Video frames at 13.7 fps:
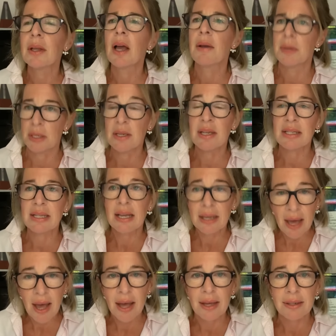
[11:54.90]
Oh, yes, I
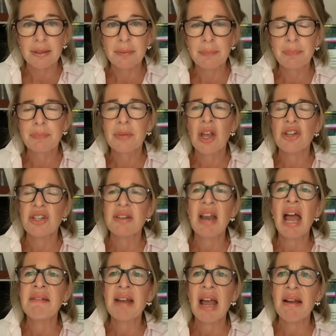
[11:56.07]
can.
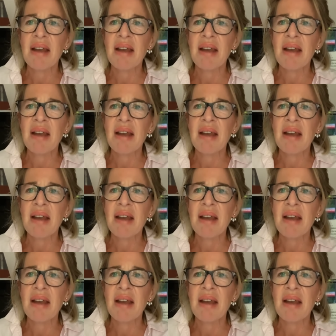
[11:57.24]
No, no,